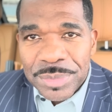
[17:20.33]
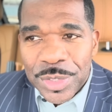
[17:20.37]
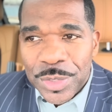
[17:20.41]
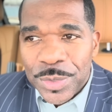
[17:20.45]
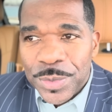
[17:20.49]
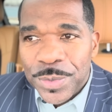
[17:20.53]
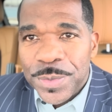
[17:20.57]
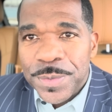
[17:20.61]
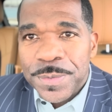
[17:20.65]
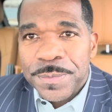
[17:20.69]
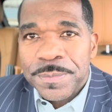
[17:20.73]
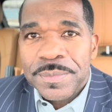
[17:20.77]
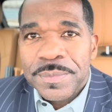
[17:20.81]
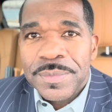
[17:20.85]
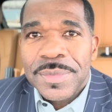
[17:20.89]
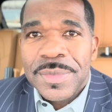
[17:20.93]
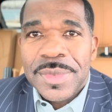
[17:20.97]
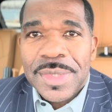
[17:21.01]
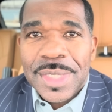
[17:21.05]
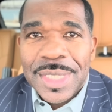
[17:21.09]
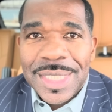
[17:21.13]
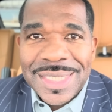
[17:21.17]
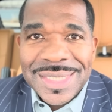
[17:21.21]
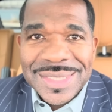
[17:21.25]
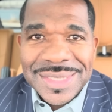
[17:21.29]
U.
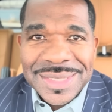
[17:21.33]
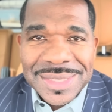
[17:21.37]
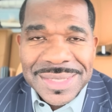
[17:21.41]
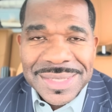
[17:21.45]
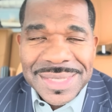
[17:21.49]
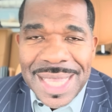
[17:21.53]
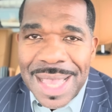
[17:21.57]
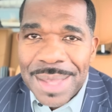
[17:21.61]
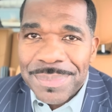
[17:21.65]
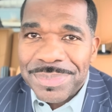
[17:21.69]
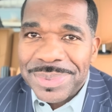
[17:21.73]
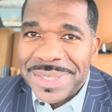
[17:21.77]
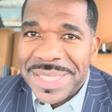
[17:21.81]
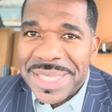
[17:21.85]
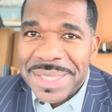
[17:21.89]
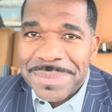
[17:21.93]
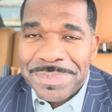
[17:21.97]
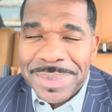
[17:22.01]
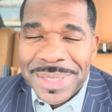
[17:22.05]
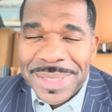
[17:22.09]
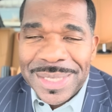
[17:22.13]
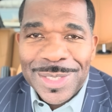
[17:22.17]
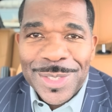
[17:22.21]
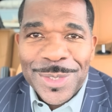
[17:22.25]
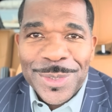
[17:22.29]
It is the top link
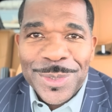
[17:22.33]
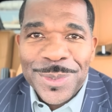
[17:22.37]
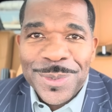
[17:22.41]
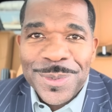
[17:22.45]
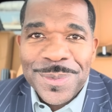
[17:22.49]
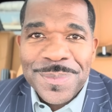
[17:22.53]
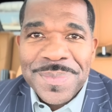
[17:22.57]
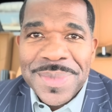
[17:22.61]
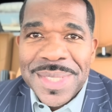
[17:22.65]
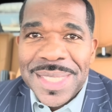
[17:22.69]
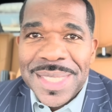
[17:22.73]
below.